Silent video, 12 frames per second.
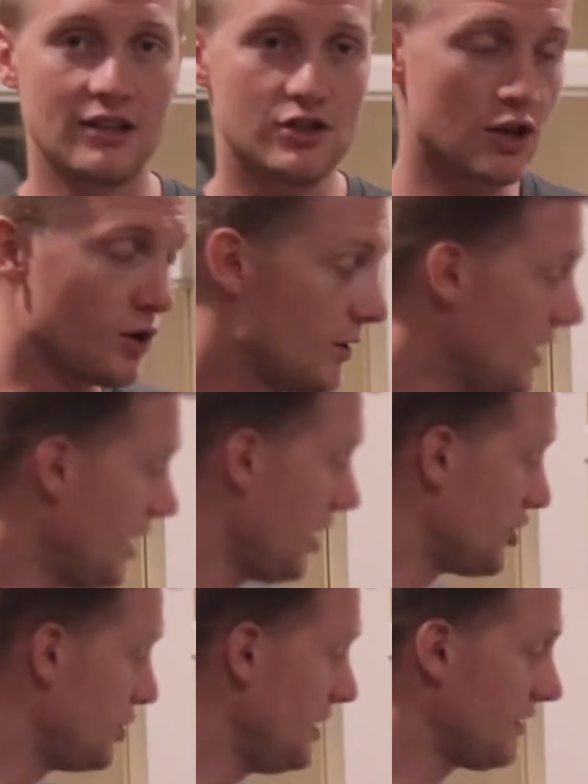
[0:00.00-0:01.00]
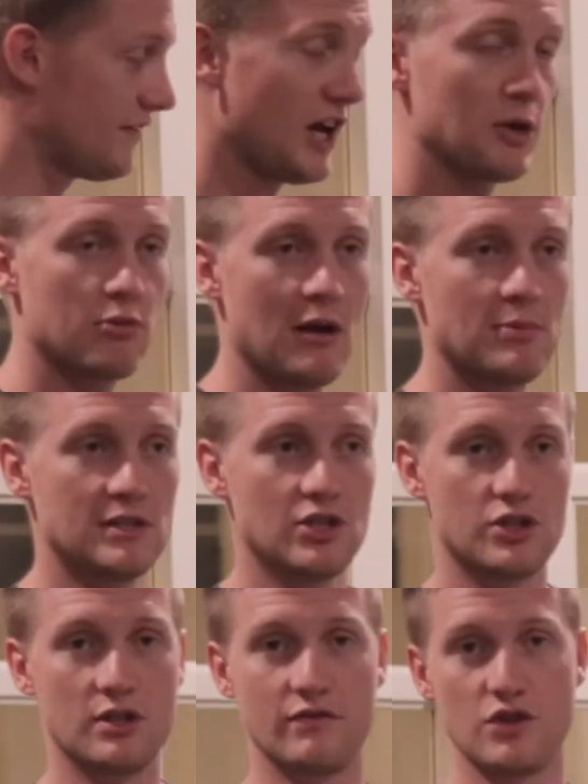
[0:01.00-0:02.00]
So a unique value
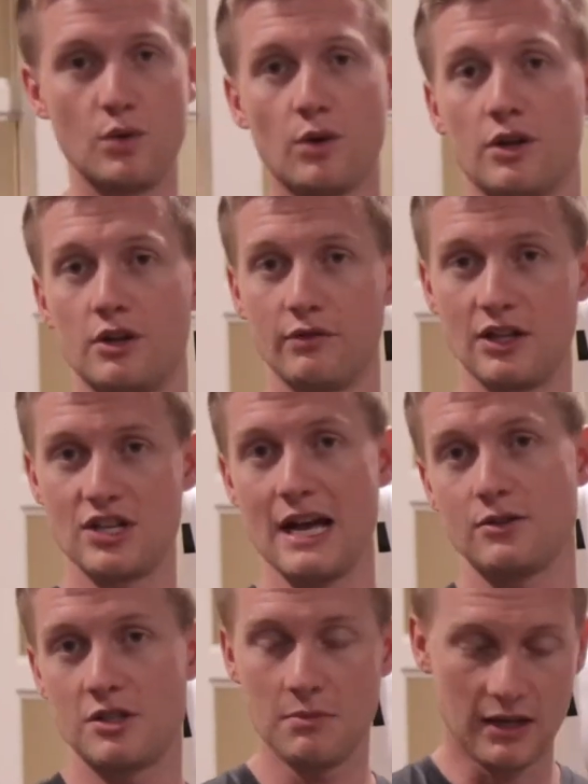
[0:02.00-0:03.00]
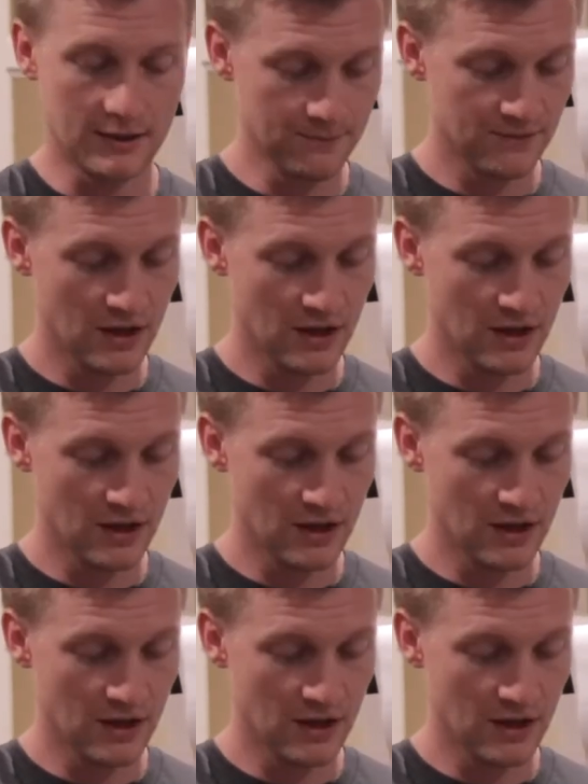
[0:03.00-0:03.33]
proposition, if you were going to reach out to me,